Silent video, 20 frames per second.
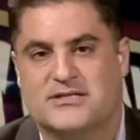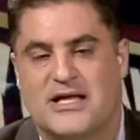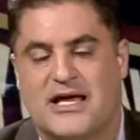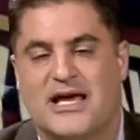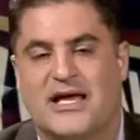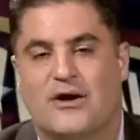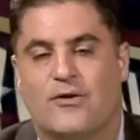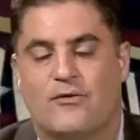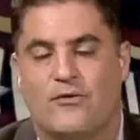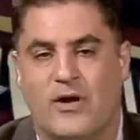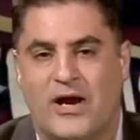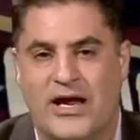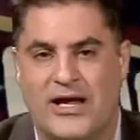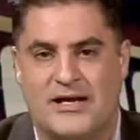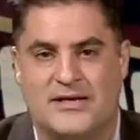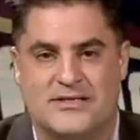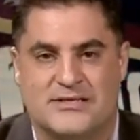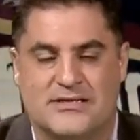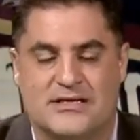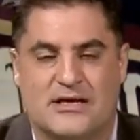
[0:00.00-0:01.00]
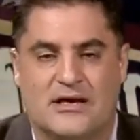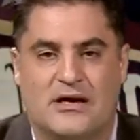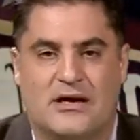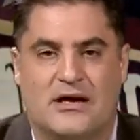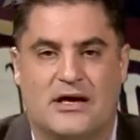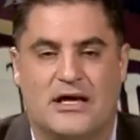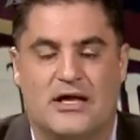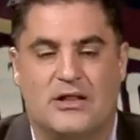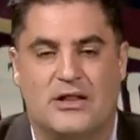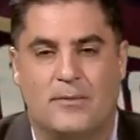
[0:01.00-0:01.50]
they get a raise
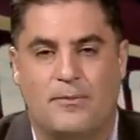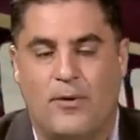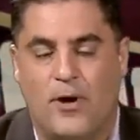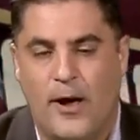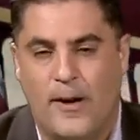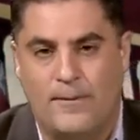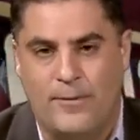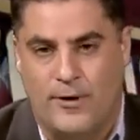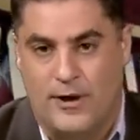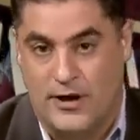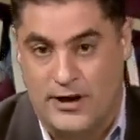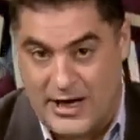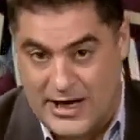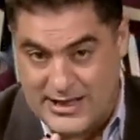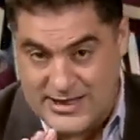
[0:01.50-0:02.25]
in the ballpark.